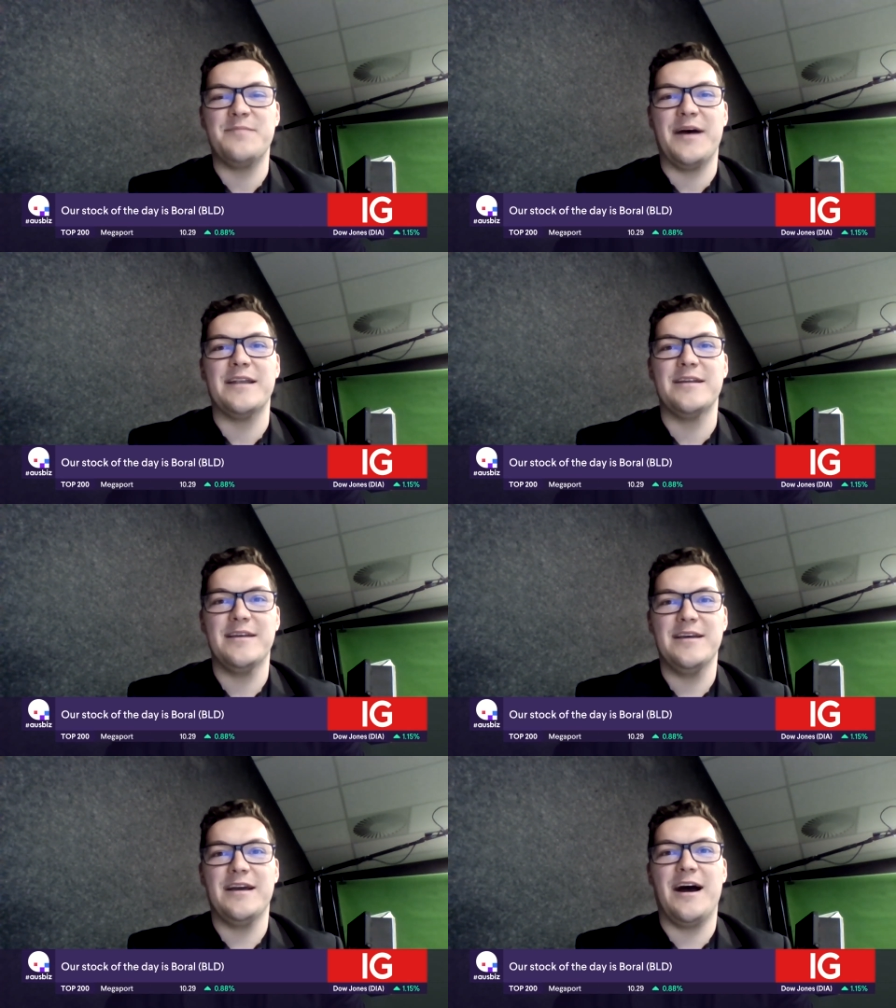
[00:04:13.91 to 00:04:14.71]
But
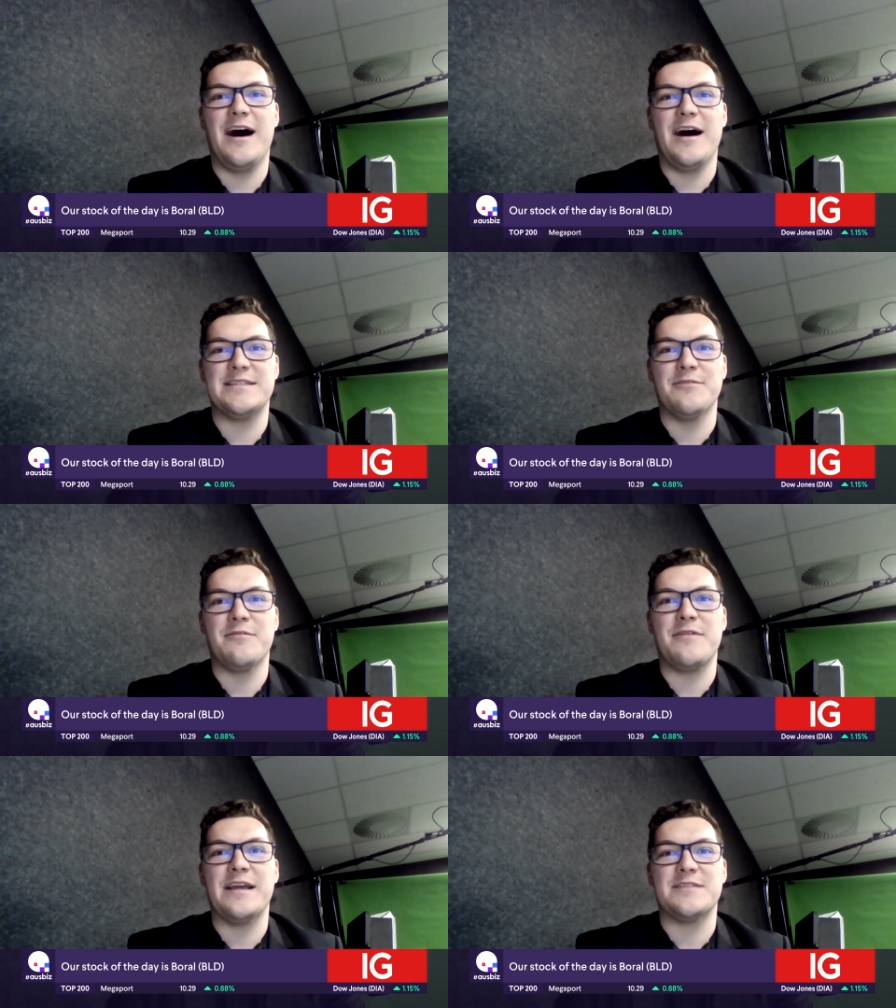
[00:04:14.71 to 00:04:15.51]
uh, I still
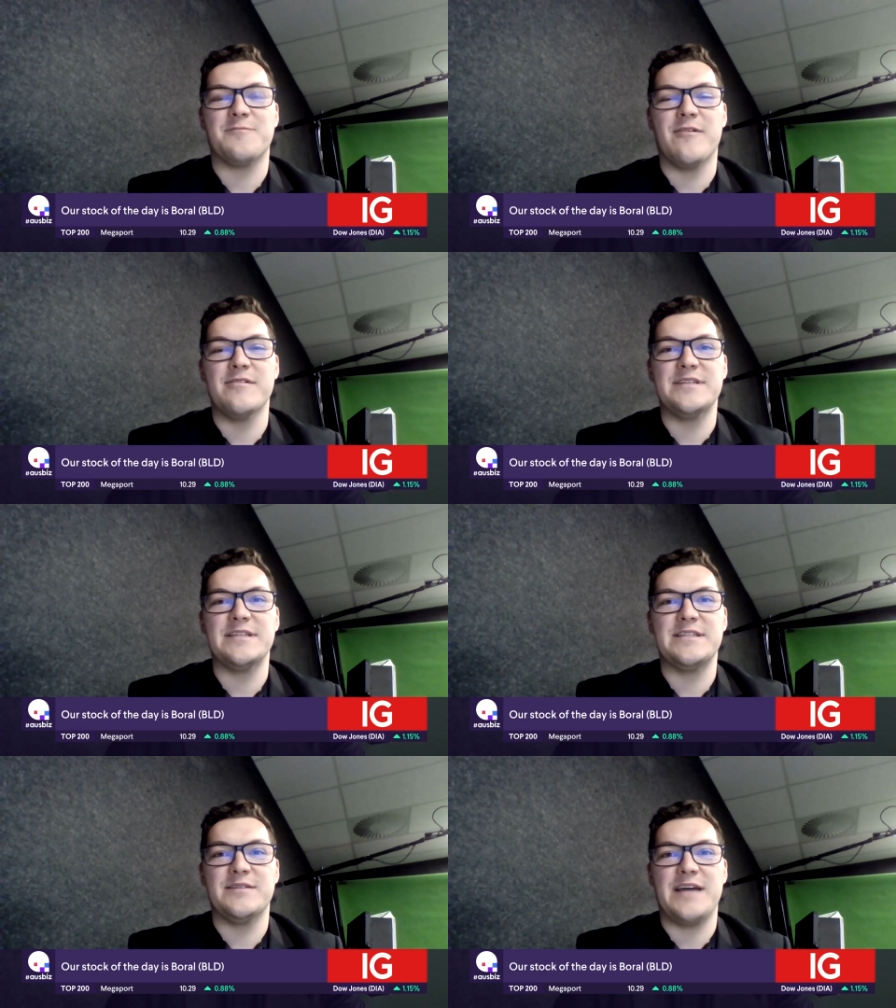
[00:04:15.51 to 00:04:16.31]
think it's
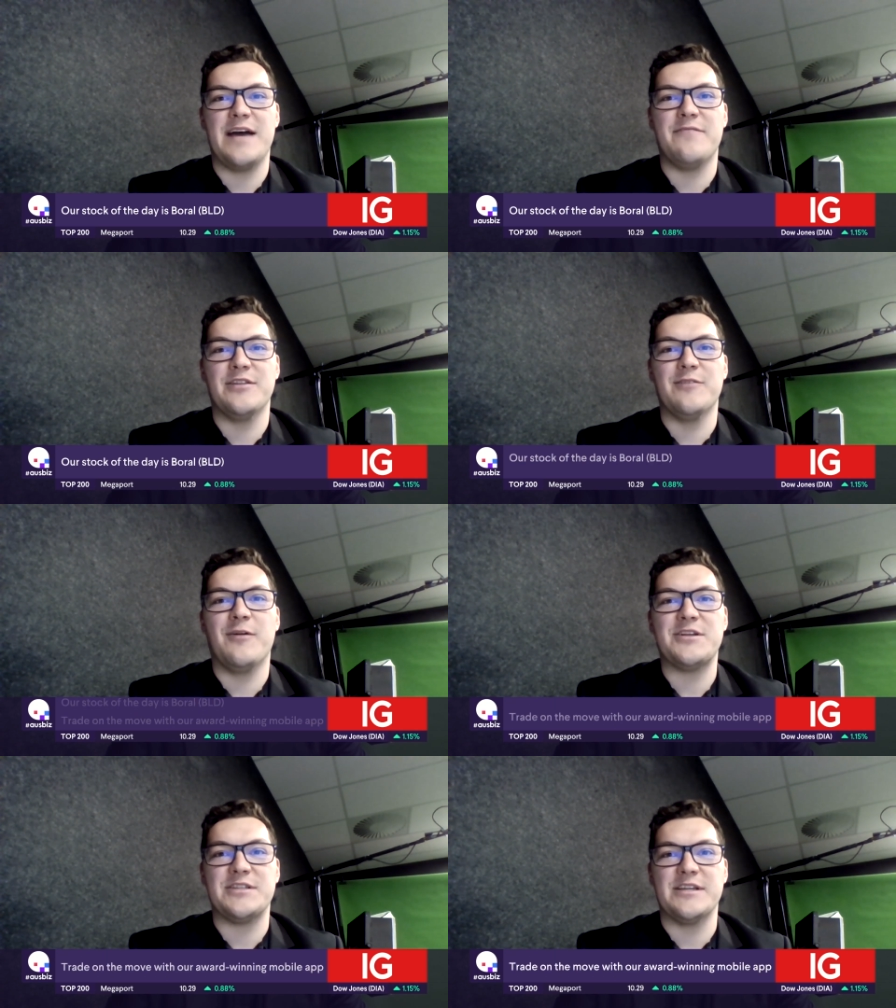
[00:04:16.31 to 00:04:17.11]
warranted to, to have on the
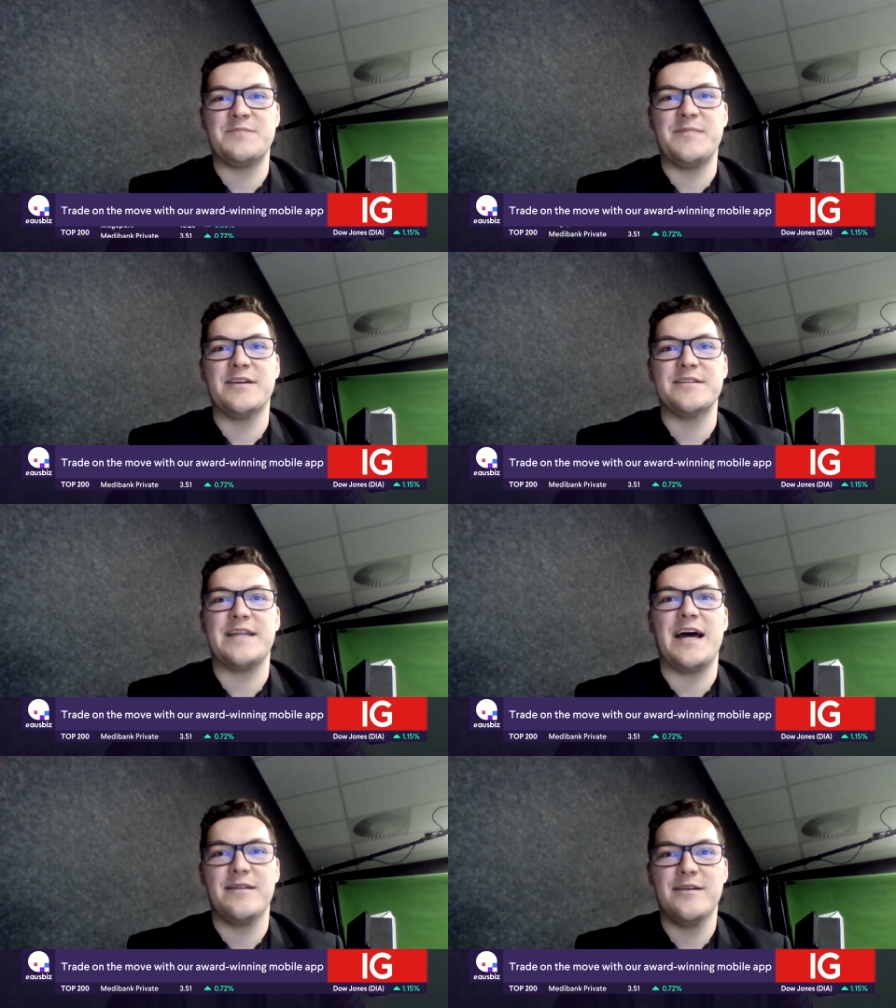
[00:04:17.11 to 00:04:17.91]
watch list because
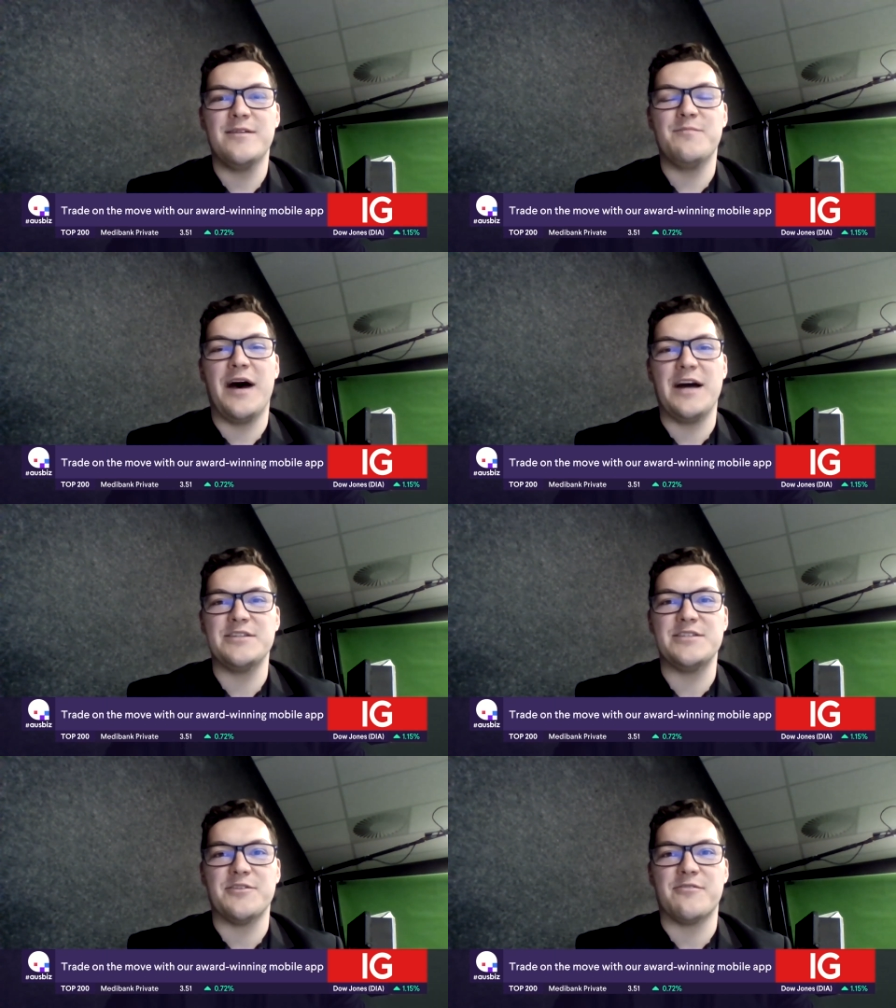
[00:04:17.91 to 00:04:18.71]
that
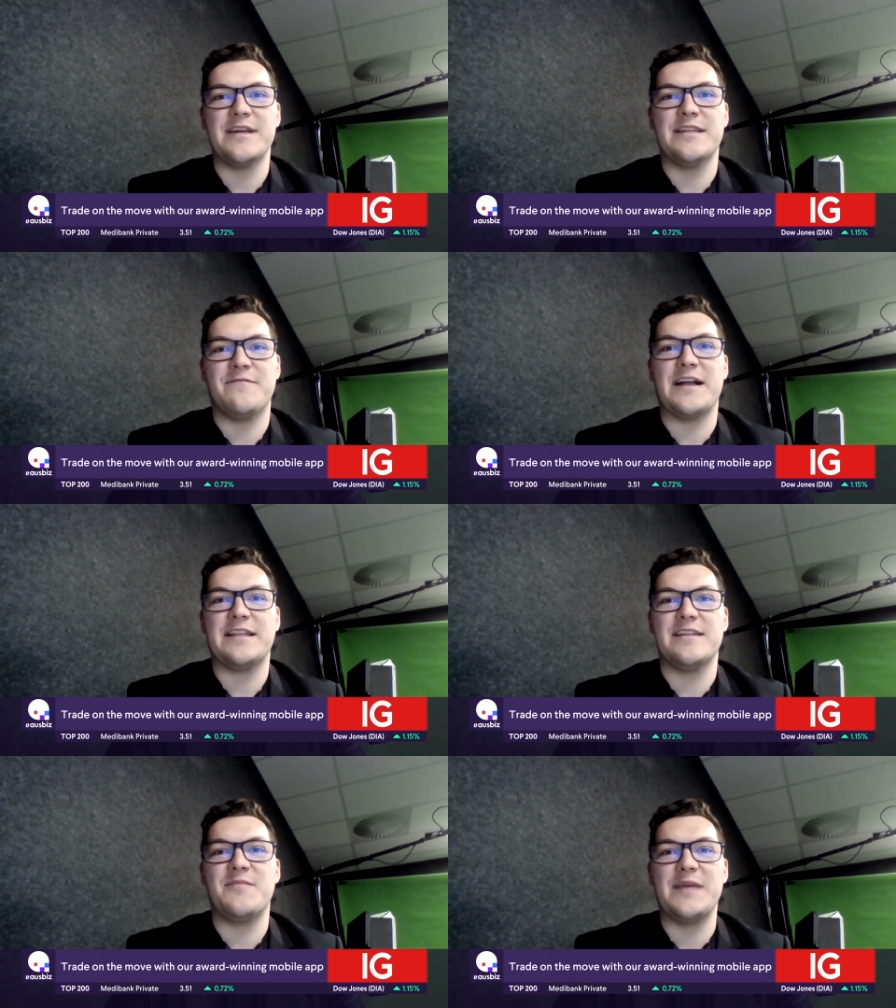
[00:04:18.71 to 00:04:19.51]
margin story and the fact
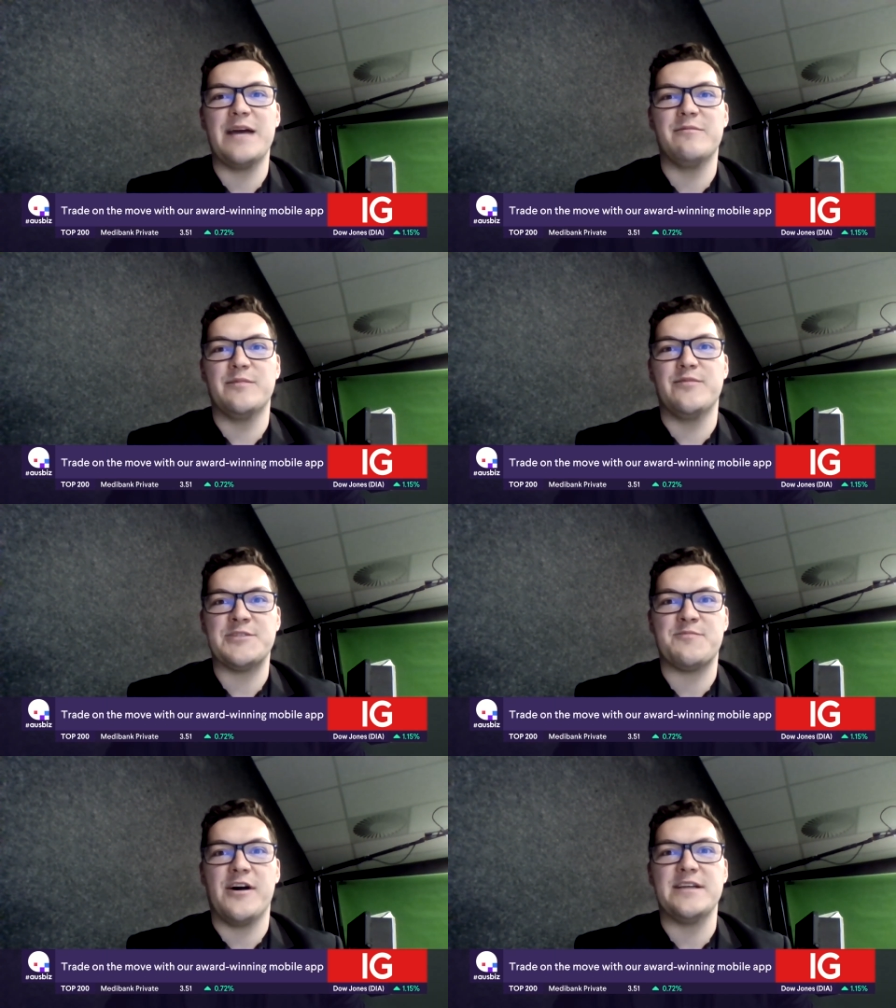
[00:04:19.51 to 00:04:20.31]
that they've been able to
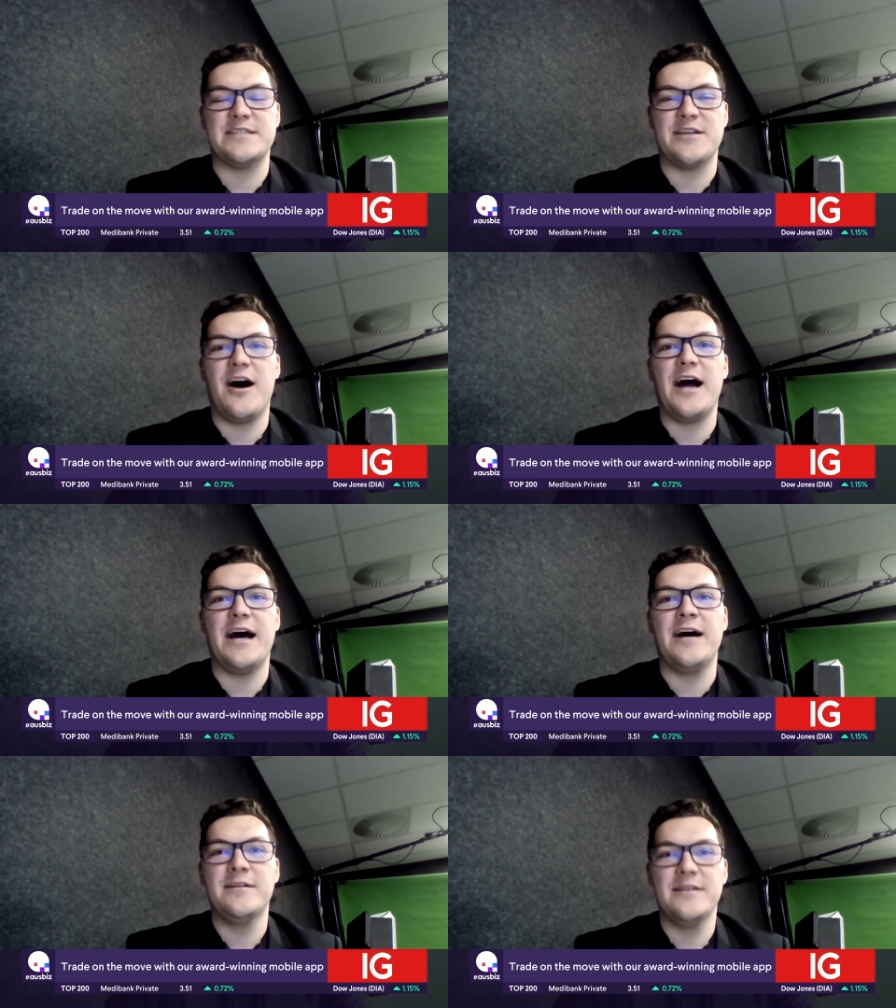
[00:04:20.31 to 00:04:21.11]
push prices
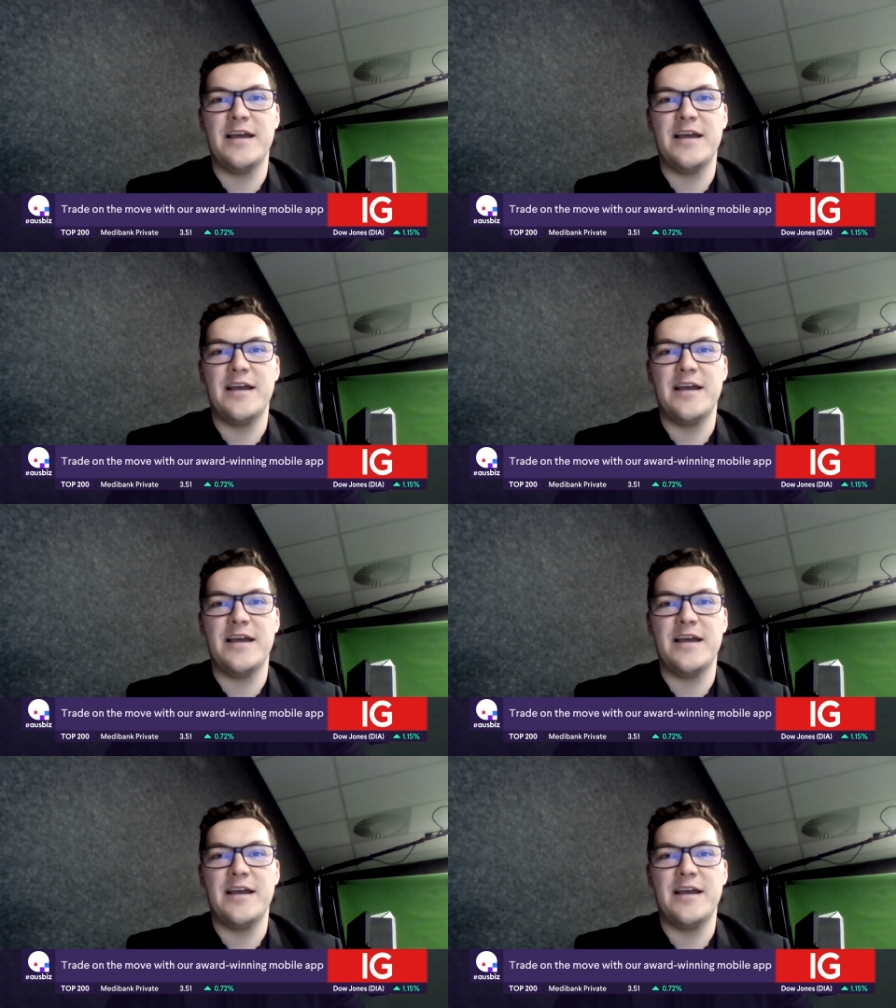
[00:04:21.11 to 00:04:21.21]
higher,